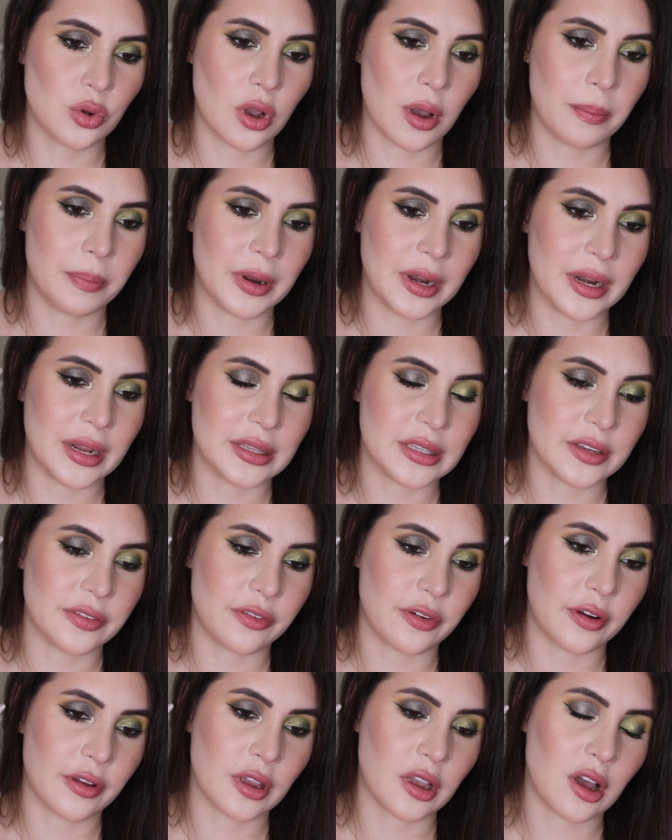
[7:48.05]
completely
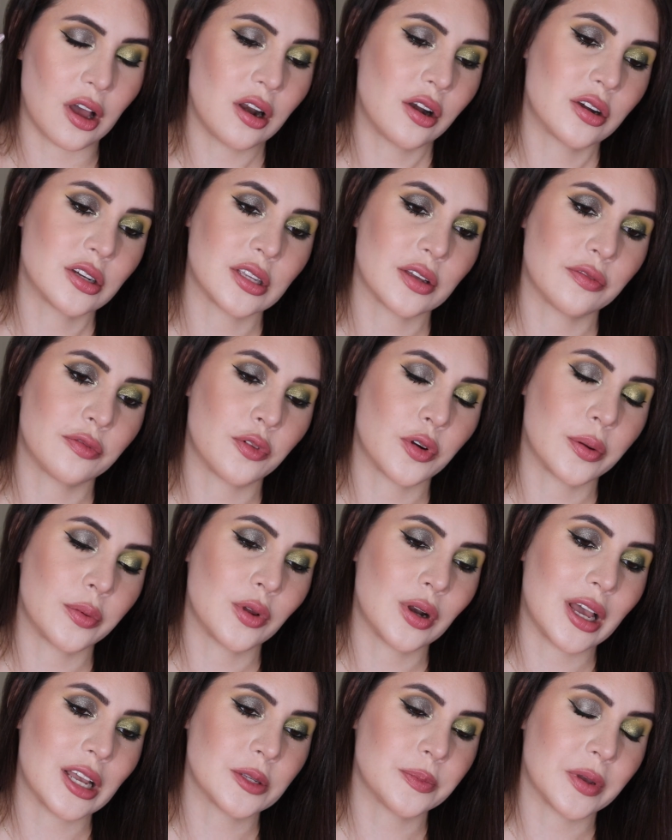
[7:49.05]
different colors and formulas,